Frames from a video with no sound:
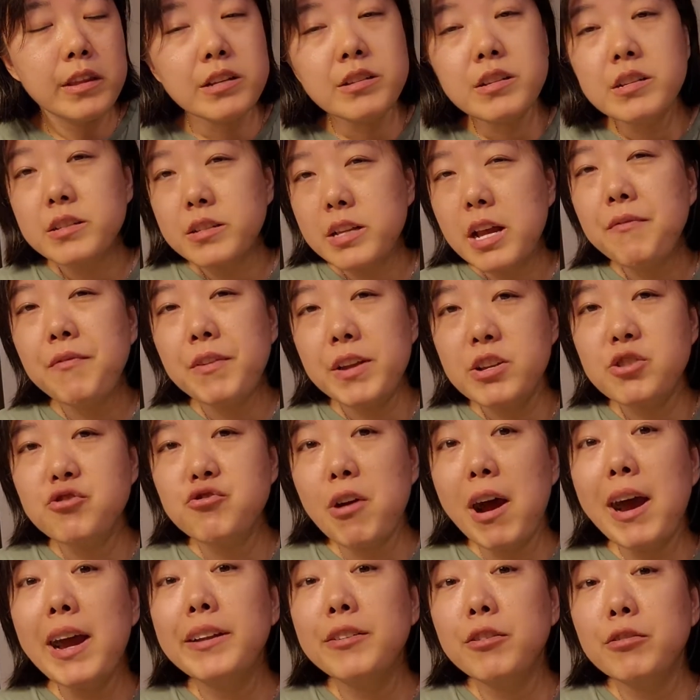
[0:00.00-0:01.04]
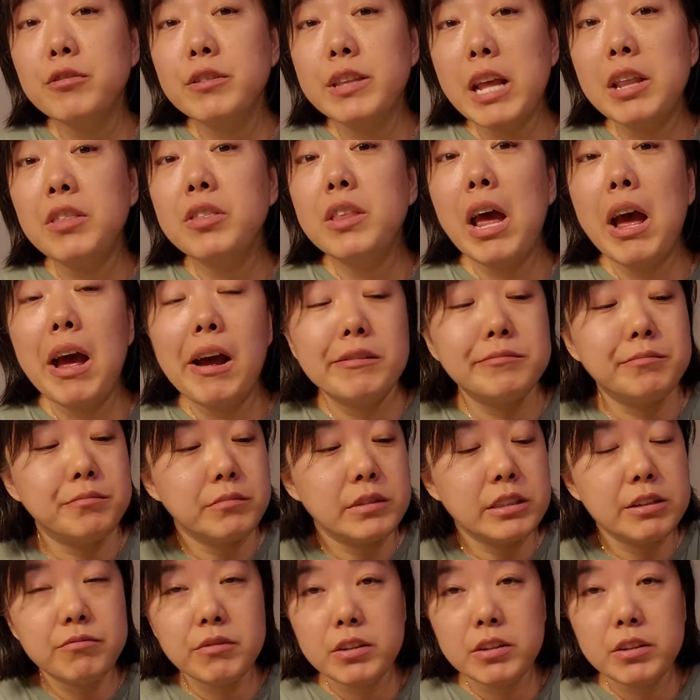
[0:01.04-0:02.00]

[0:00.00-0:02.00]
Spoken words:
This is definitely drier than that.